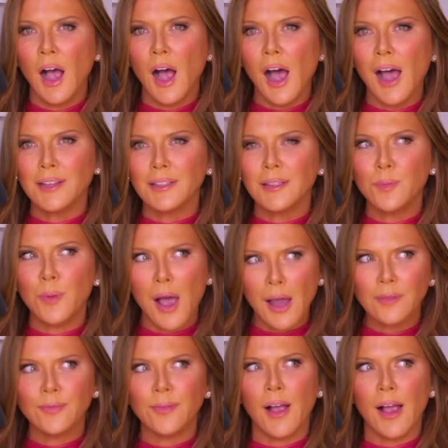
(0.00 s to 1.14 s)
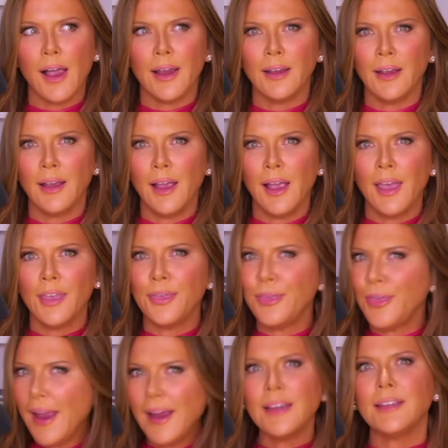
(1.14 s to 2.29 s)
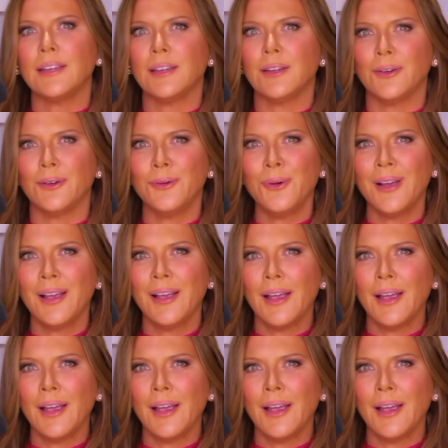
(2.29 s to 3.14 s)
on Spotify, thank you.